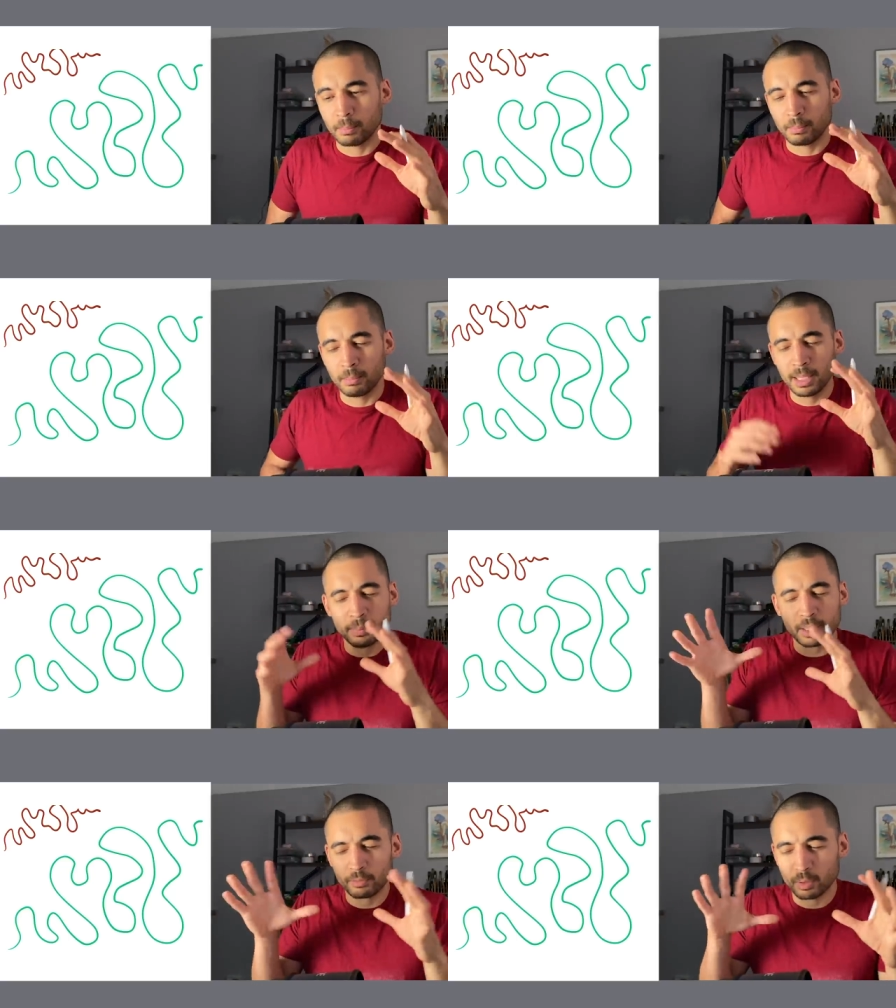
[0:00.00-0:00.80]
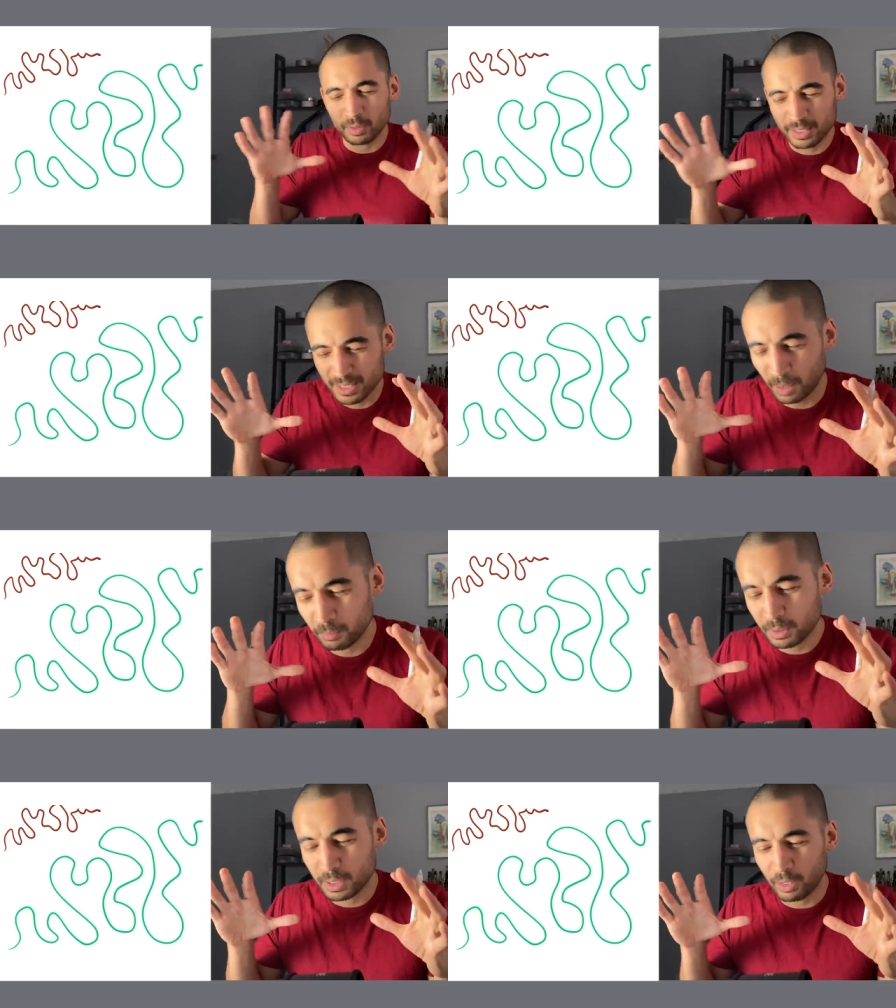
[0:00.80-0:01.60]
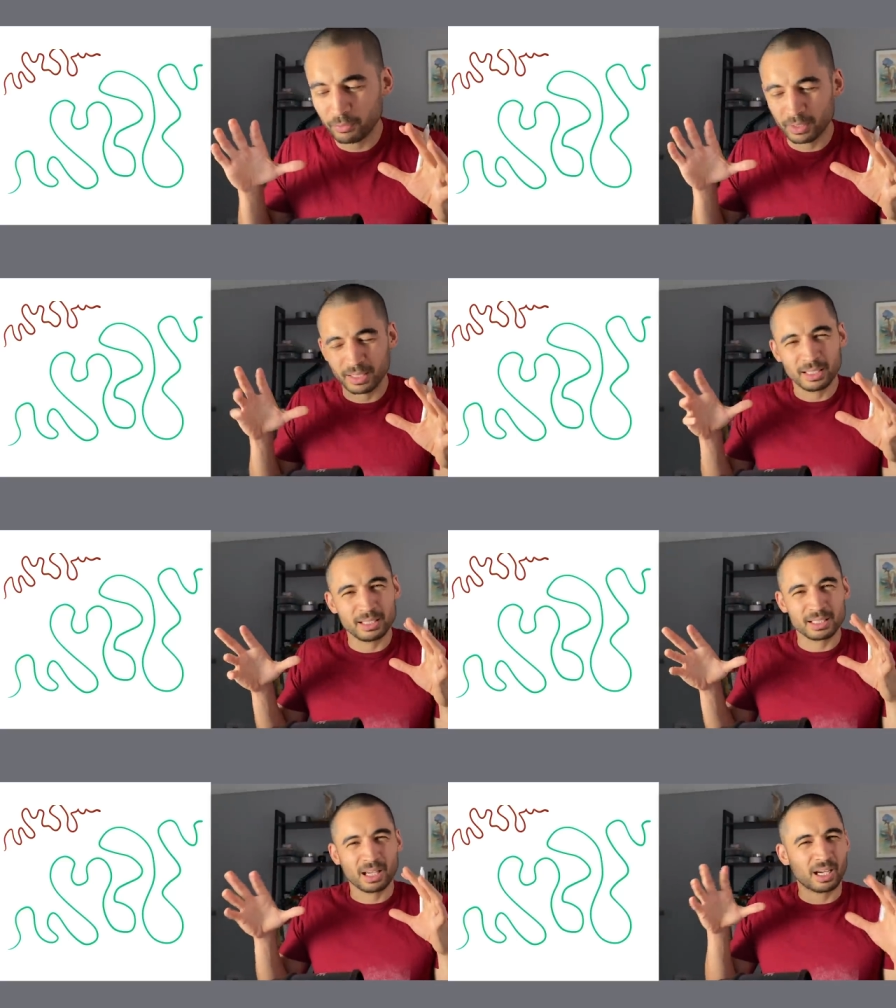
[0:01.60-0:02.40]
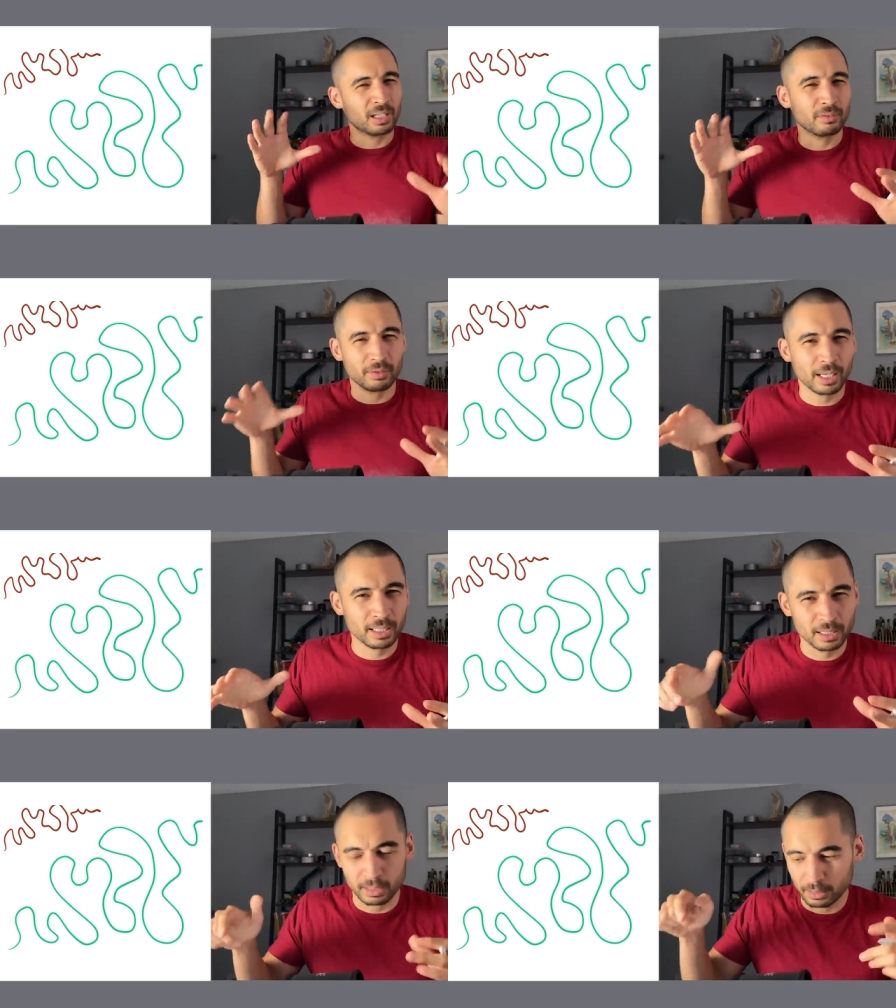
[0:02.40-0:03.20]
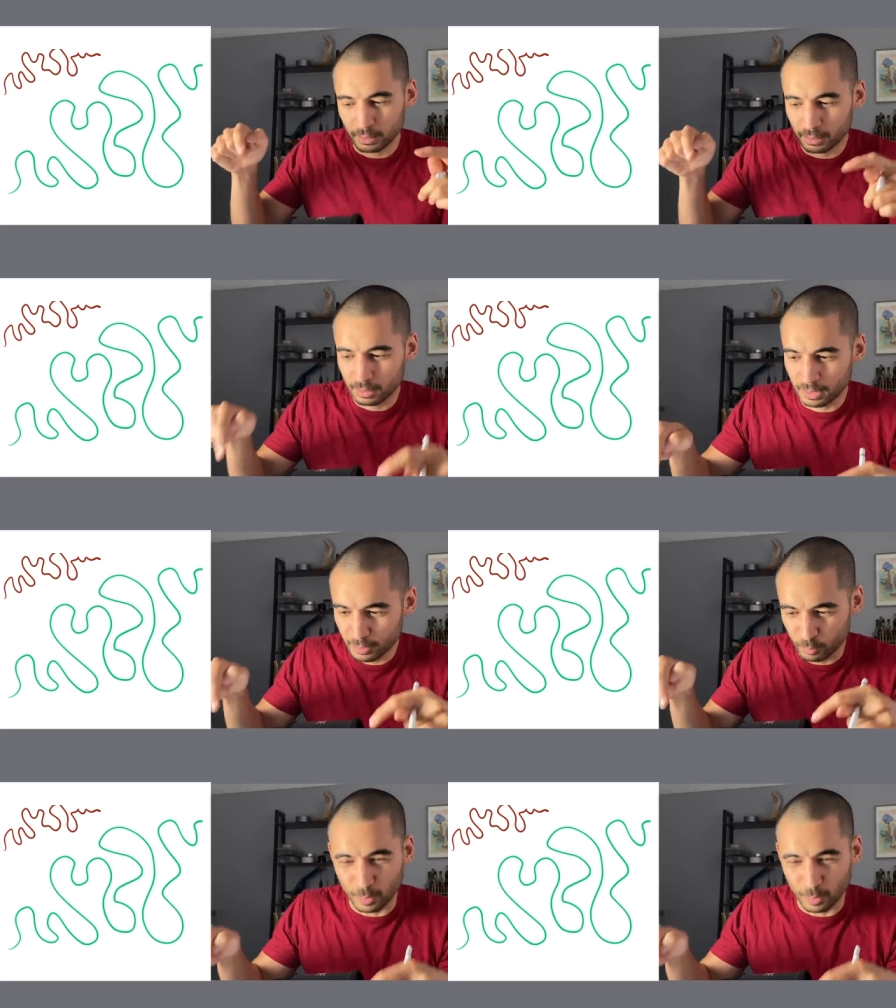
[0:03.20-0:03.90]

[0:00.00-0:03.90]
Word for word: maybe I've got some stuff in there that's kind of like this